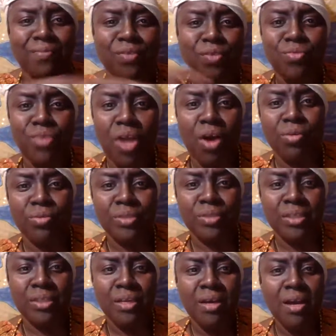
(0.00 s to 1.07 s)
Who knows
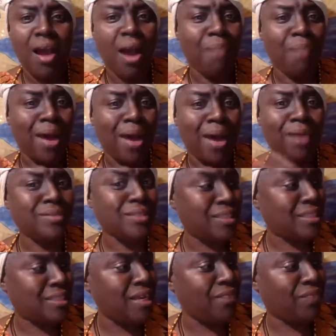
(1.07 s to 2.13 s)
about
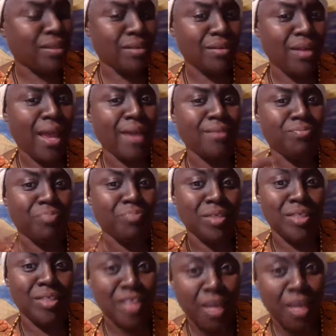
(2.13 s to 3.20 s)
deceiving, like
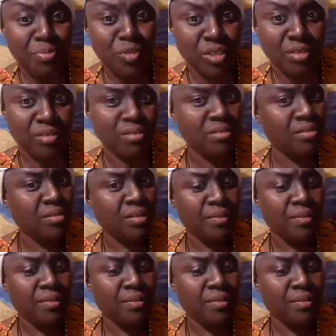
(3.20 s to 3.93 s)
deception?